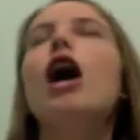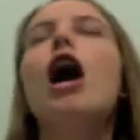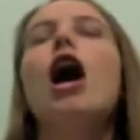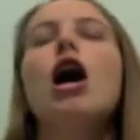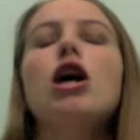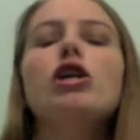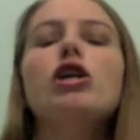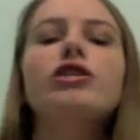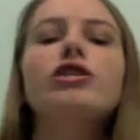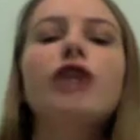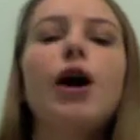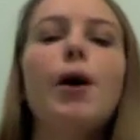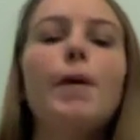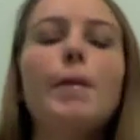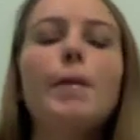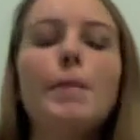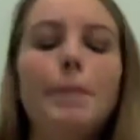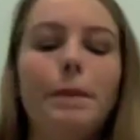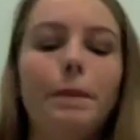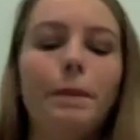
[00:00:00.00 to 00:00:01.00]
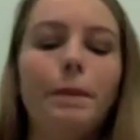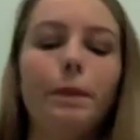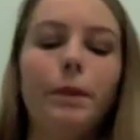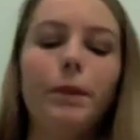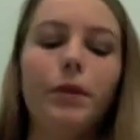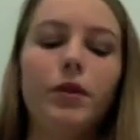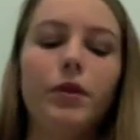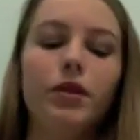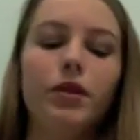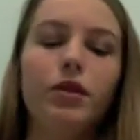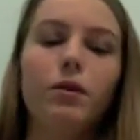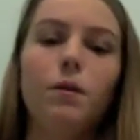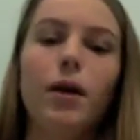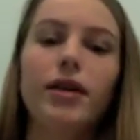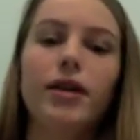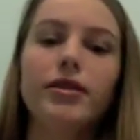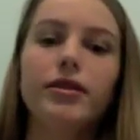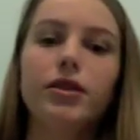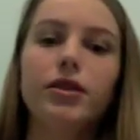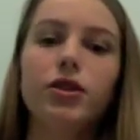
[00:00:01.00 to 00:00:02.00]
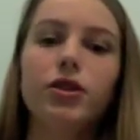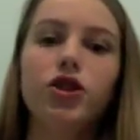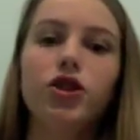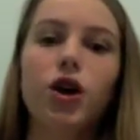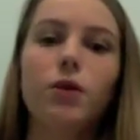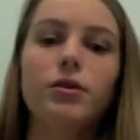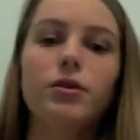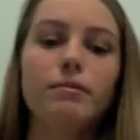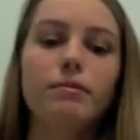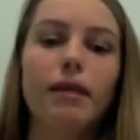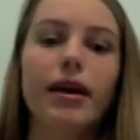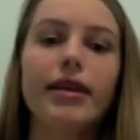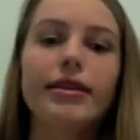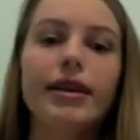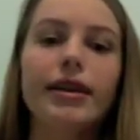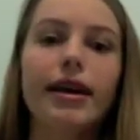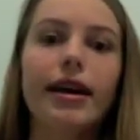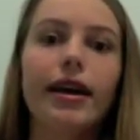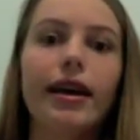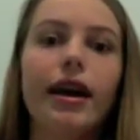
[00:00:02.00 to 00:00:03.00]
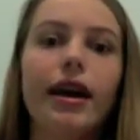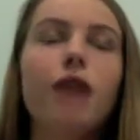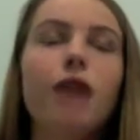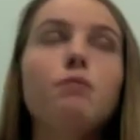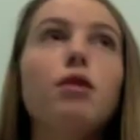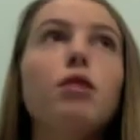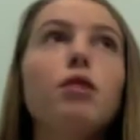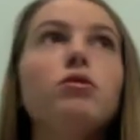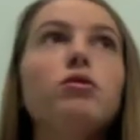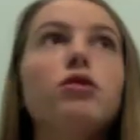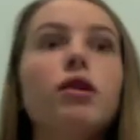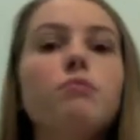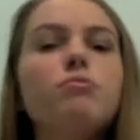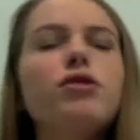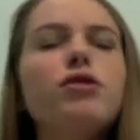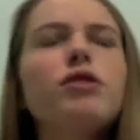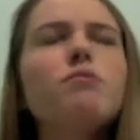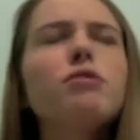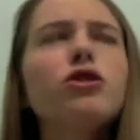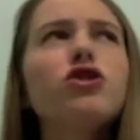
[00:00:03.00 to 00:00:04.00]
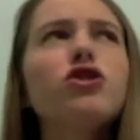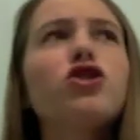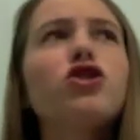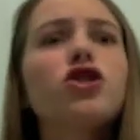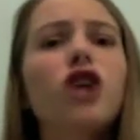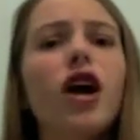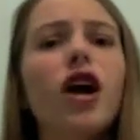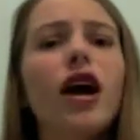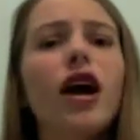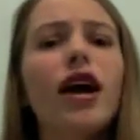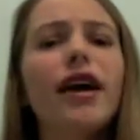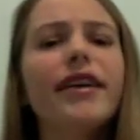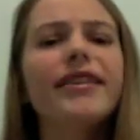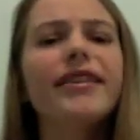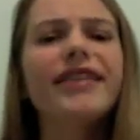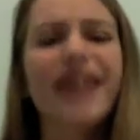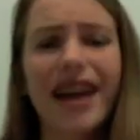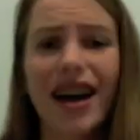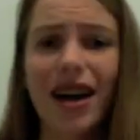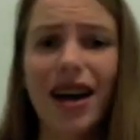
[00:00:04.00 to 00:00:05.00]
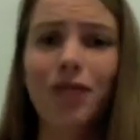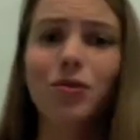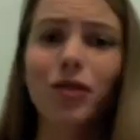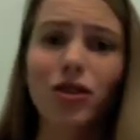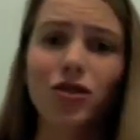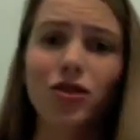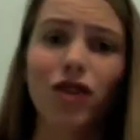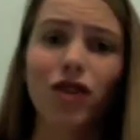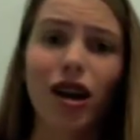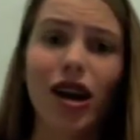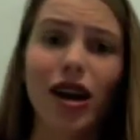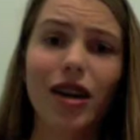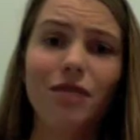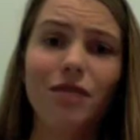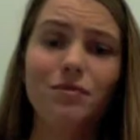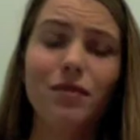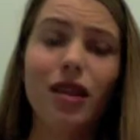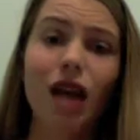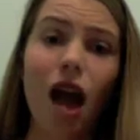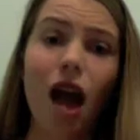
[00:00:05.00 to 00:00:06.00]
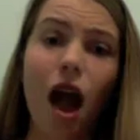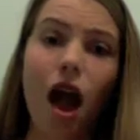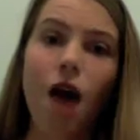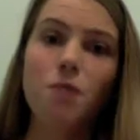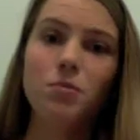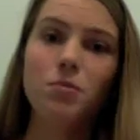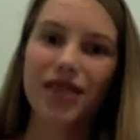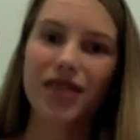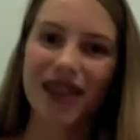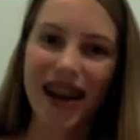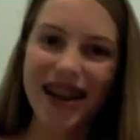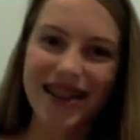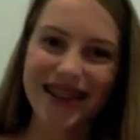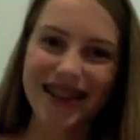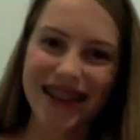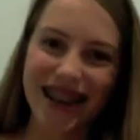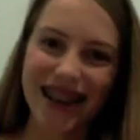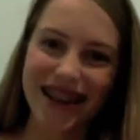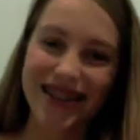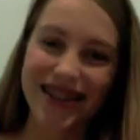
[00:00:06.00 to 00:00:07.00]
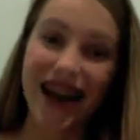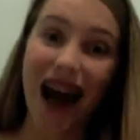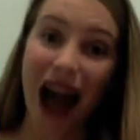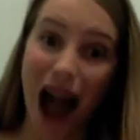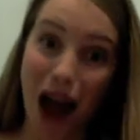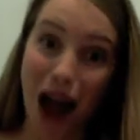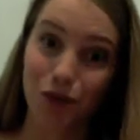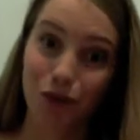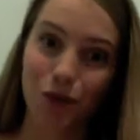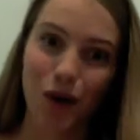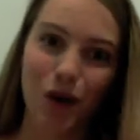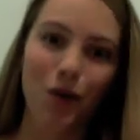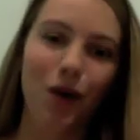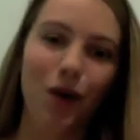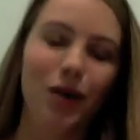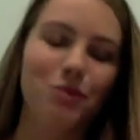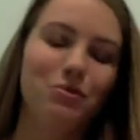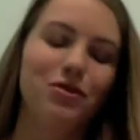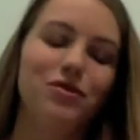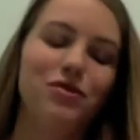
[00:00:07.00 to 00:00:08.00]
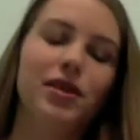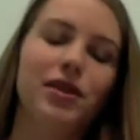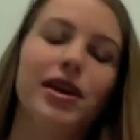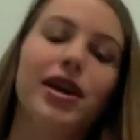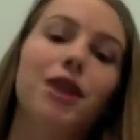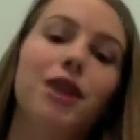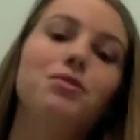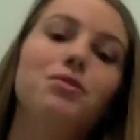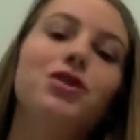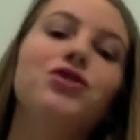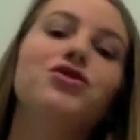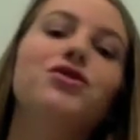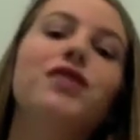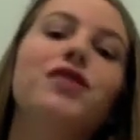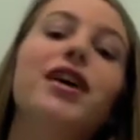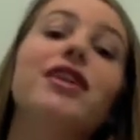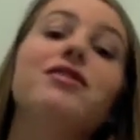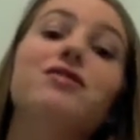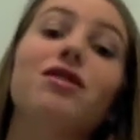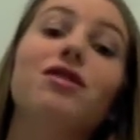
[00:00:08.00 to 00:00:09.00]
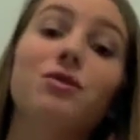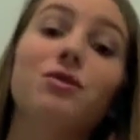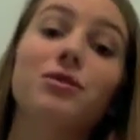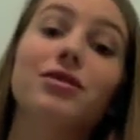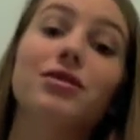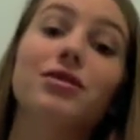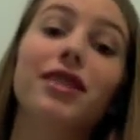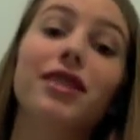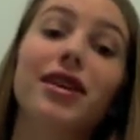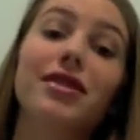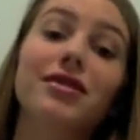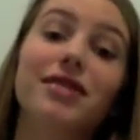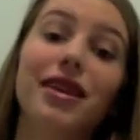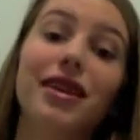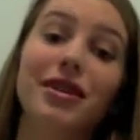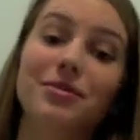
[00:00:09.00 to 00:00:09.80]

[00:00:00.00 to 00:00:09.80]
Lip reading: So, the rest of the show is amazing. I'm pretty much crying. Yeah, I was crying. But the nice thing is, I was wearing waterproof makeup. So that is always a nice thing.